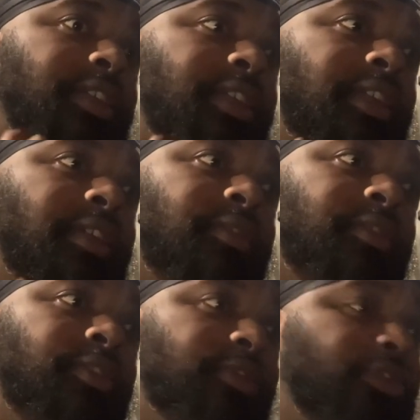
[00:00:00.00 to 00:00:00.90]
And, you
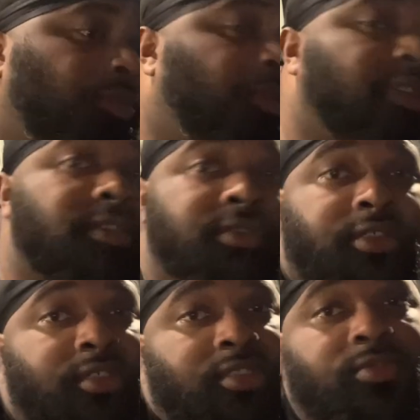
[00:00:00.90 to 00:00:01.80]
know, it's going to be a, a,
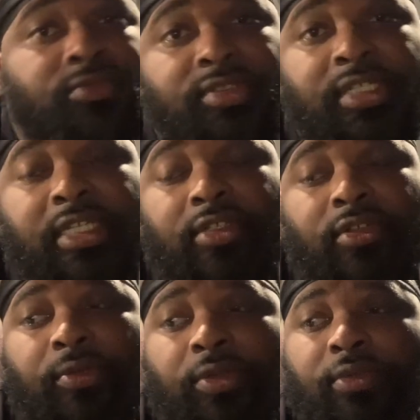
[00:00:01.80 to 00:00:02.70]
good Tuesday. You know,
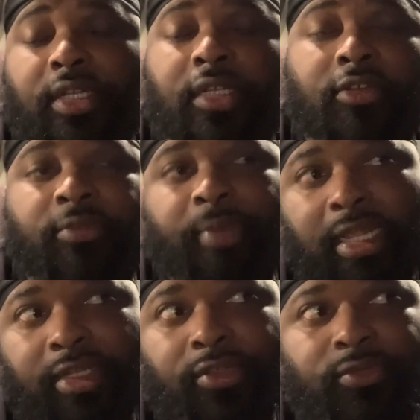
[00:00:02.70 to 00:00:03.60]
we're going to get a load
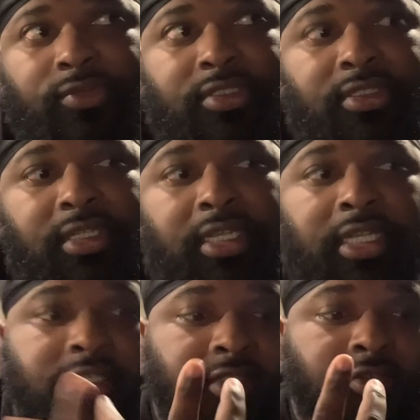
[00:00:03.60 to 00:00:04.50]
back to Houston
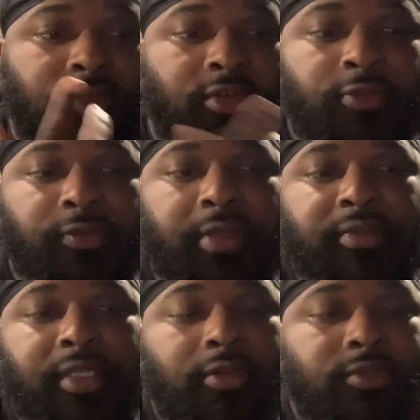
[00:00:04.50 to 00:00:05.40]
and, you know, hopefully
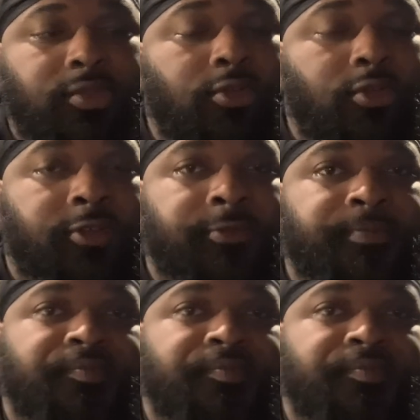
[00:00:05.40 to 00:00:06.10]
everything goes in order.